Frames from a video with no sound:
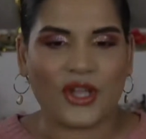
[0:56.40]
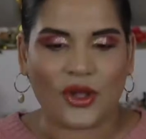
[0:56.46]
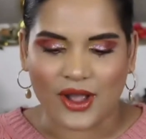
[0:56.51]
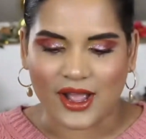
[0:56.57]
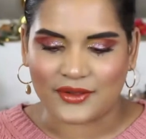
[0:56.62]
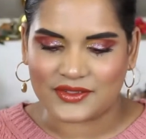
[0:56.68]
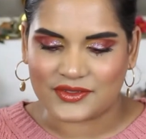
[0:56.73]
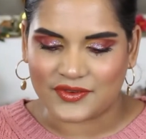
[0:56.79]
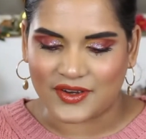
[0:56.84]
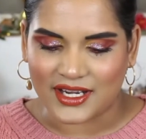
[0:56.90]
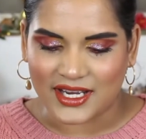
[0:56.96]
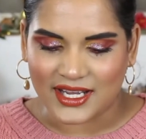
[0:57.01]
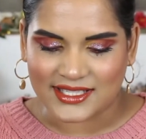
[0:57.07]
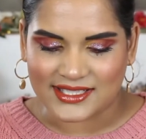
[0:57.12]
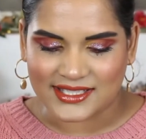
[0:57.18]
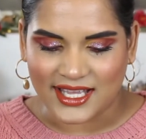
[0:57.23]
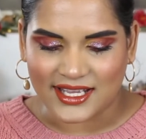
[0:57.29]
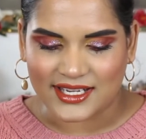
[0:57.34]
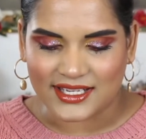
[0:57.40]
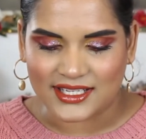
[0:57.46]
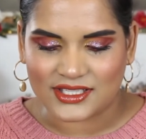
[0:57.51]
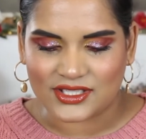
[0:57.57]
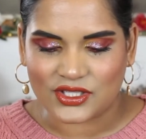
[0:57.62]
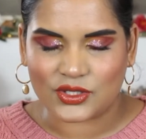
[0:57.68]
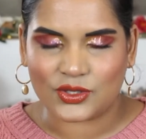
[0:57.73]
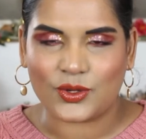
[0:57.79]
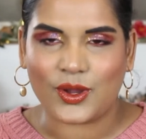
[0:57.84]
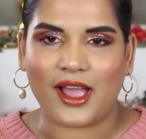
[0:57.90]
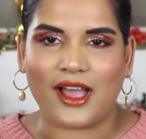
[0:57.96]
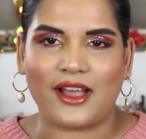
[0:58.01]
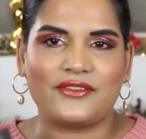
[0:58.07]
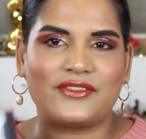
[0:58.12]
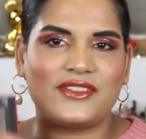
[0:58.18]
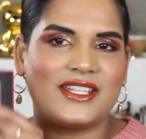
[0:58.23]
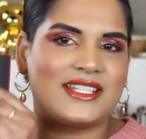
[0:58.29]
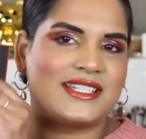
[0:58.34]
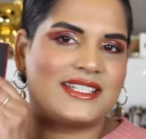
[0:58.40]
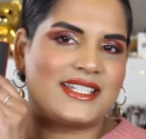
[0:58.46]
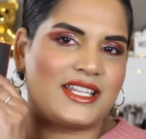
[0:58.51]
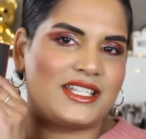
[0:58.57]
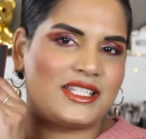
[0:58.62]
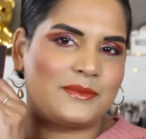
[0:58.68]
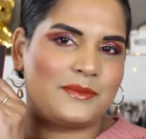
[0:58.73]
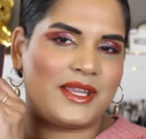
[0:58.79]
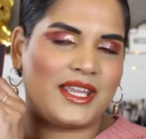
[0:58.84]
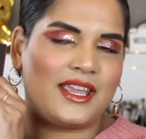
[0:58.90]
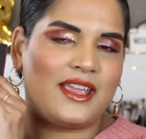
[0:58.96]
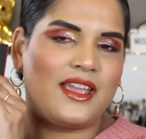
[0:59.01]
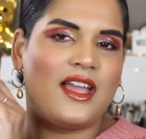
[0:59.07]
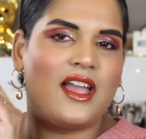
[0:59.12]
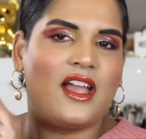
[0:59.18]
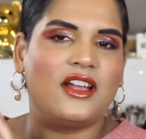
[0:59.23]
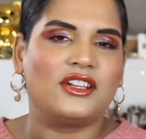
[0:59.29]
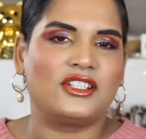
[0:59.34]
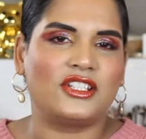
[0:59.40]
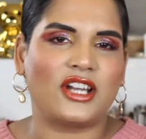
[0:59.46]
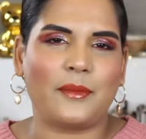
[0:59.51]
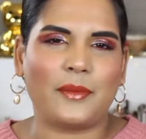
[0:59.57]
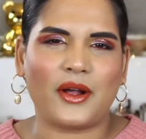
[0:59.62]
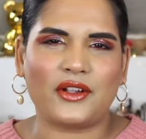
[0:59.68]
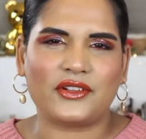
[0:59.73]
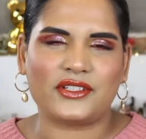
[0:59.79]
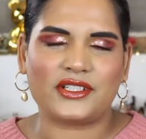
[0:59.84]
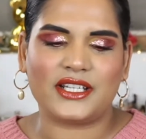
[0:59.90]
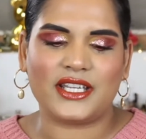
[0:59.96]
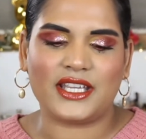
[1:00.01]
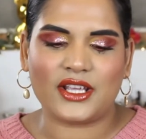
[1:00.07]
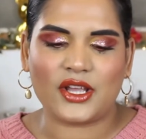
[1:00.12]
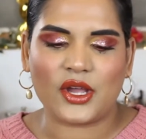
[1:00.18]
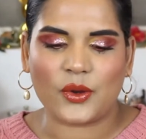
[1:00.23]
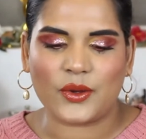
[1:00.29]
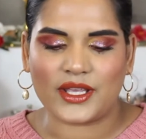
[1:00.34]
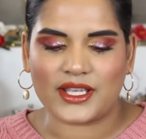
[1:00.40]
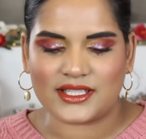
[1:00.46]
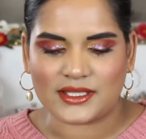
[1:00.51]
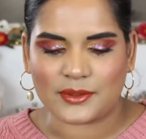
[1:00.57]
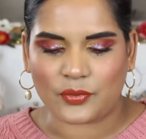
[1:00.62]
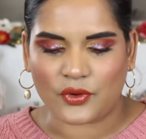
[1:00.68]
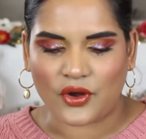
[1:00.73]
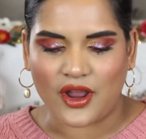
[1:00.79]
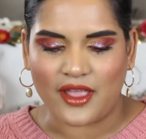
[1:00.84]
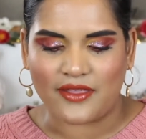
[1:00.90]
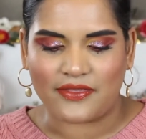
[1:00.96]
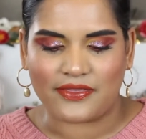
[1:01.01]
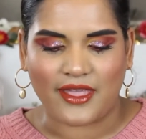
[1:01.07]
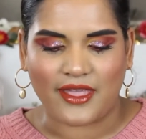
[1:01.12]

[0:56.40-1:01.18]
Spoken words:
I was very excited to have this sent to me. Shop Alter Ego is a brand